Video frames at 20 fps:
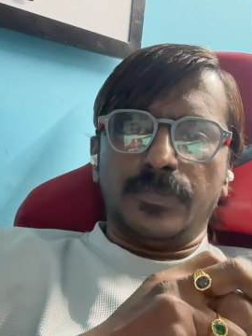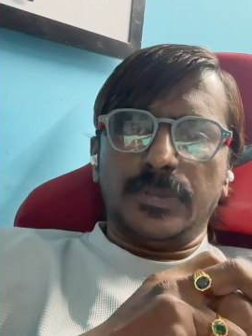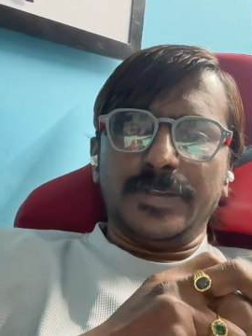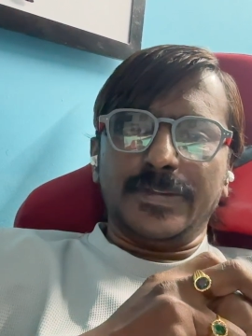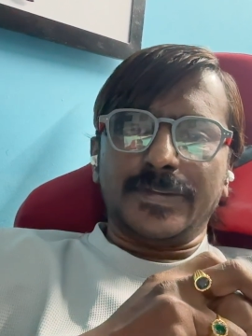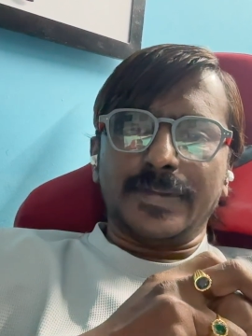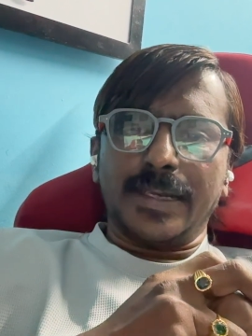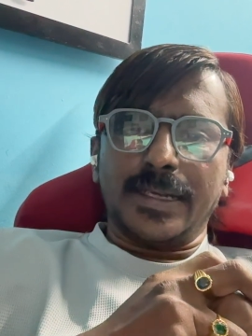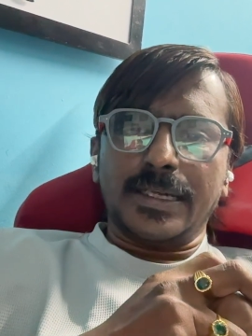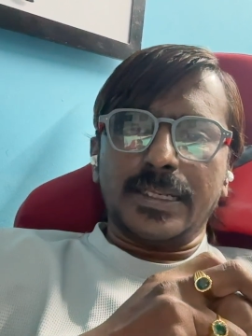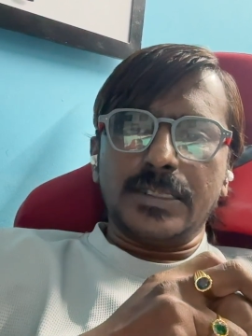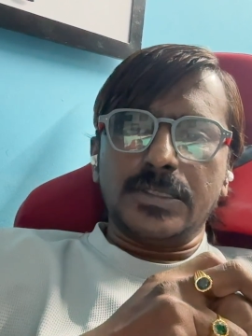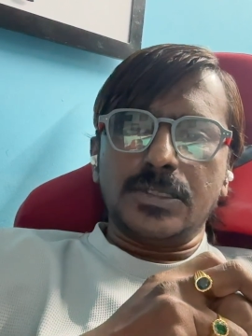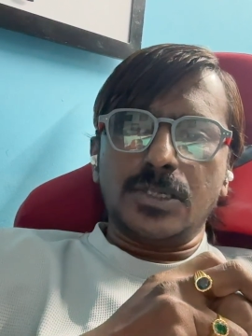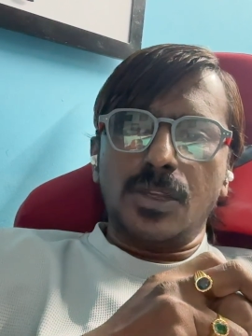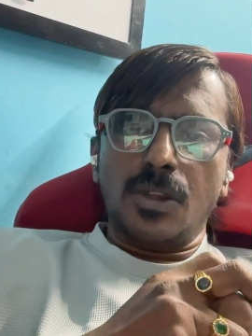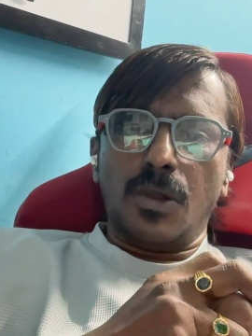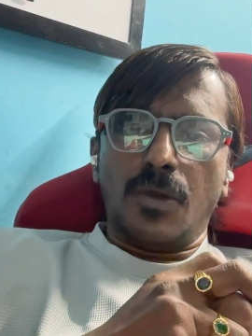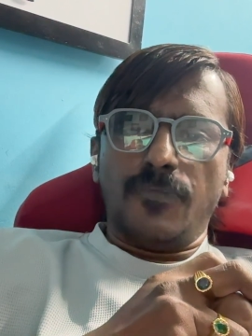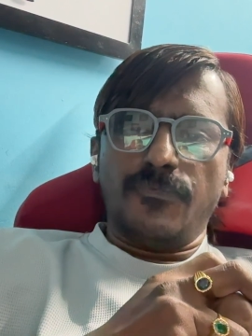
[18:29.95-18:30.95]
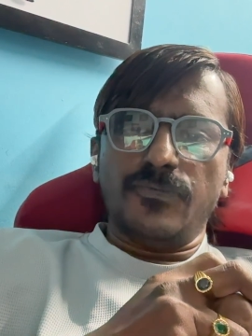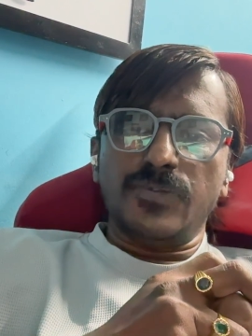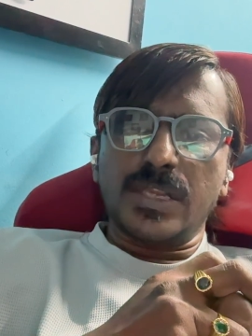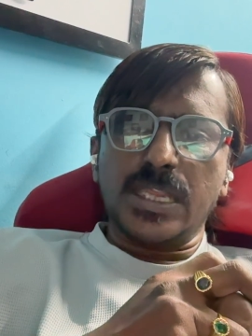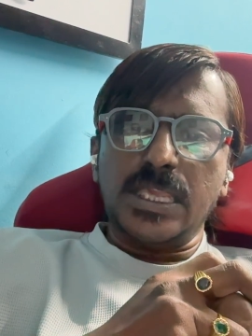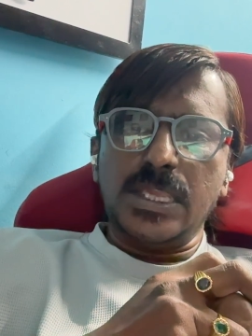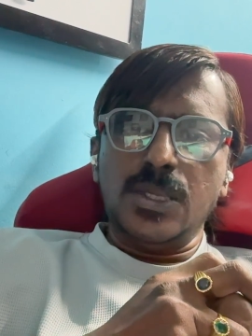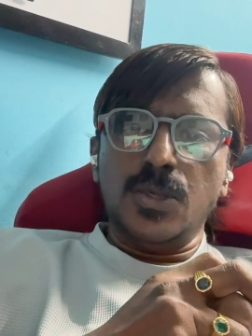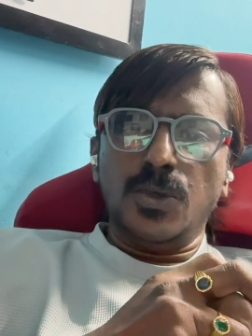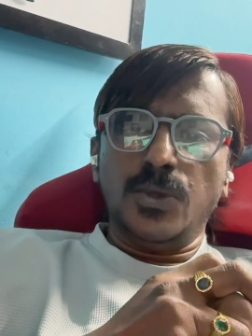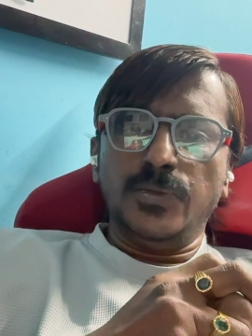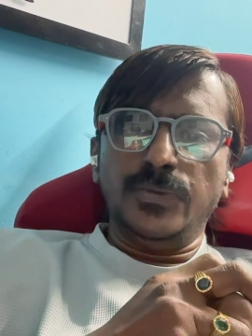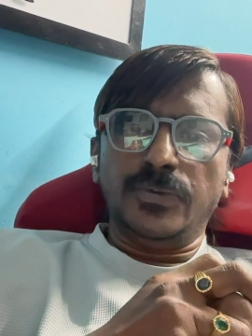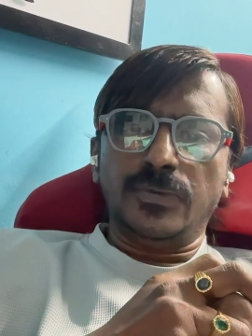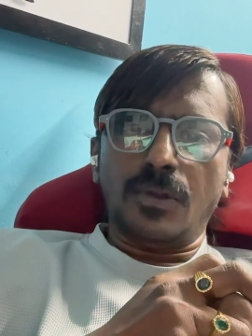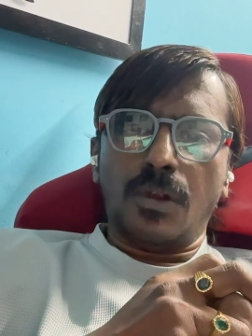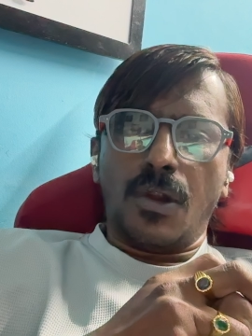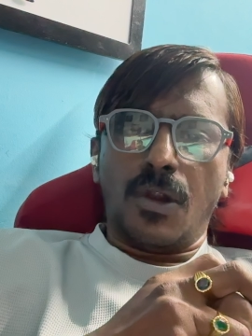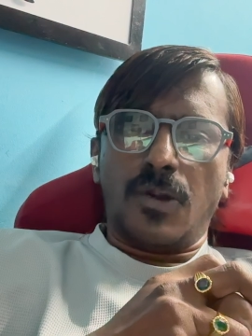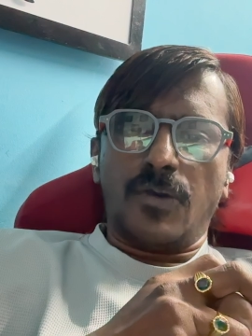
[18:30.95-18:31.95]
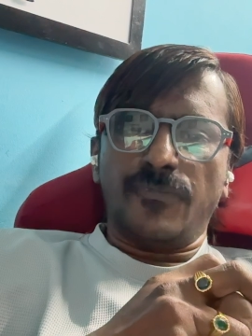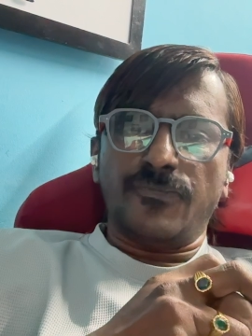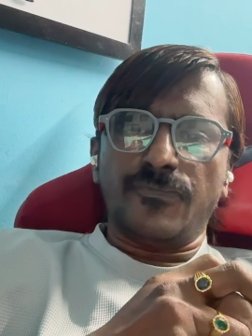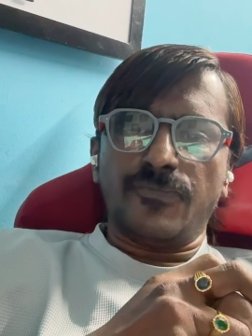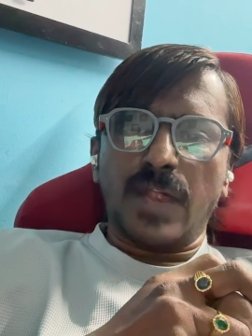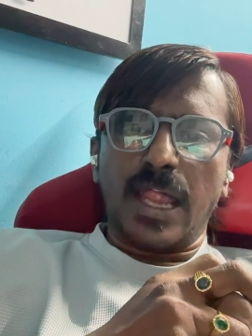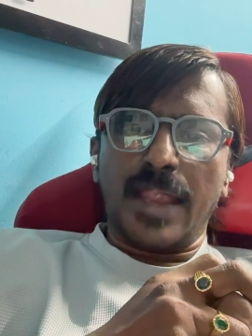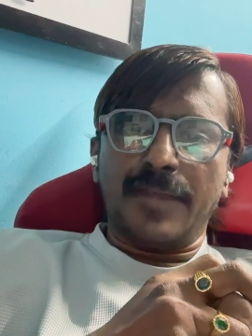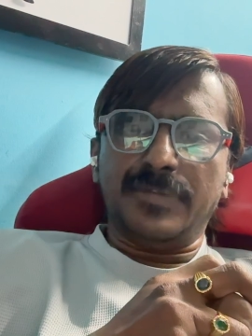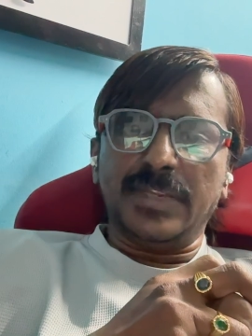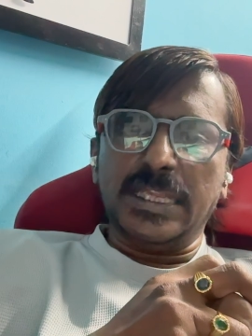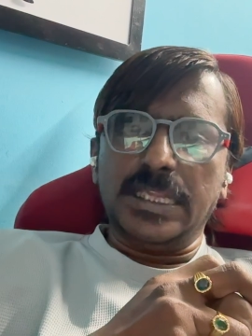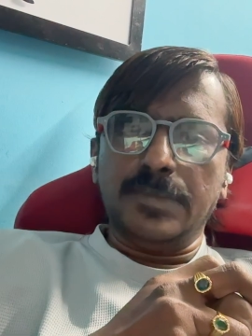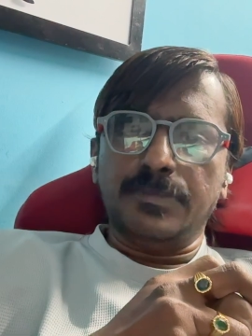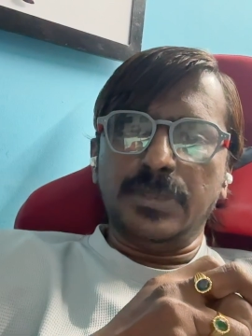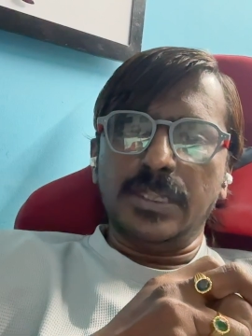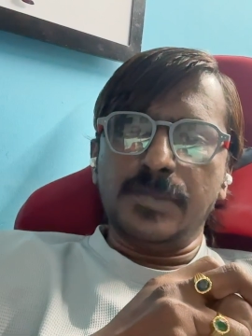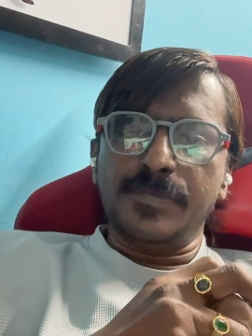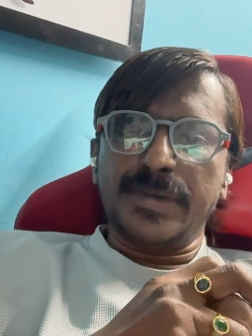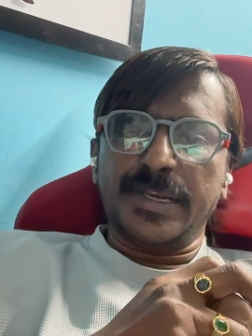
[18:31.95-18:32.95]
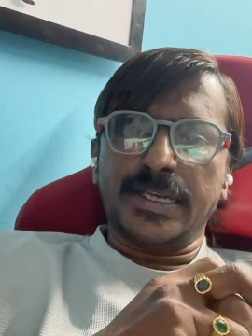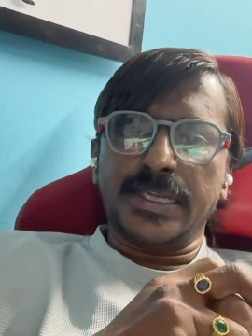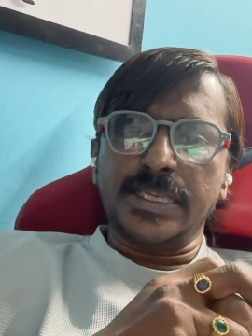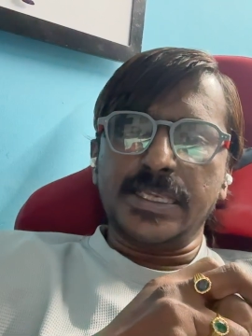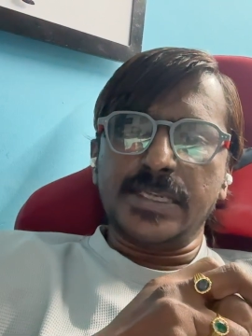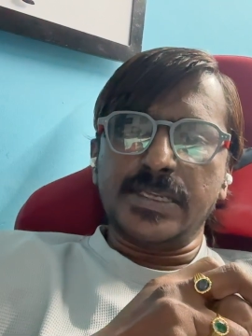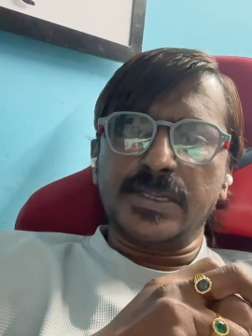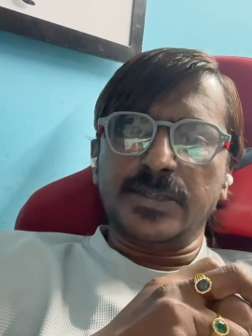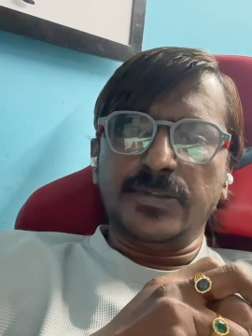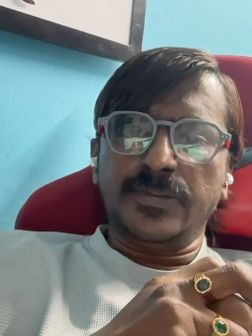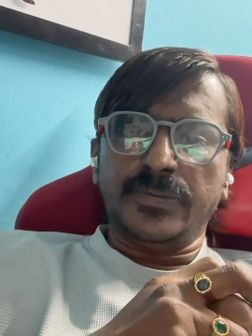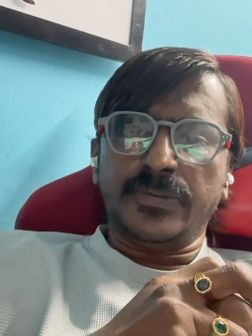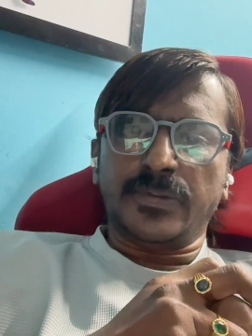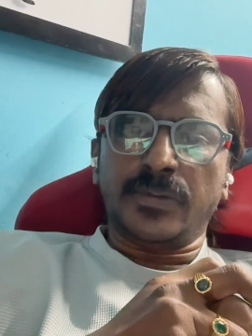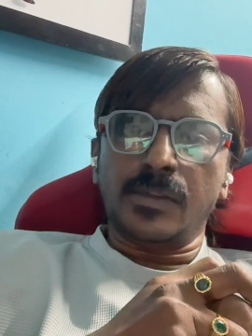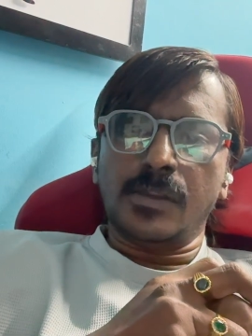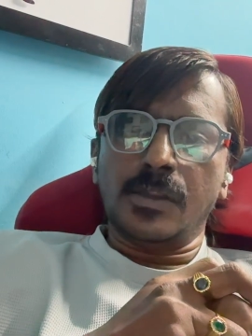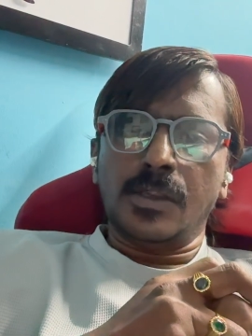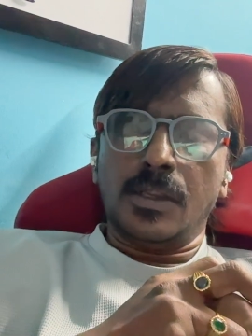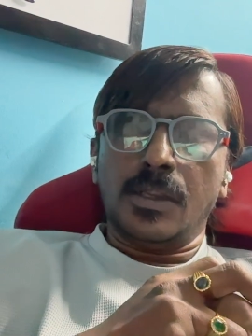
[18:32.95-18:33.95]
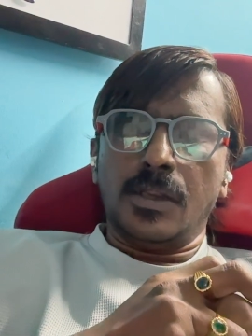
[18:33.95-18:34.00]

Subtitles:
The strategy of reuse of available materials,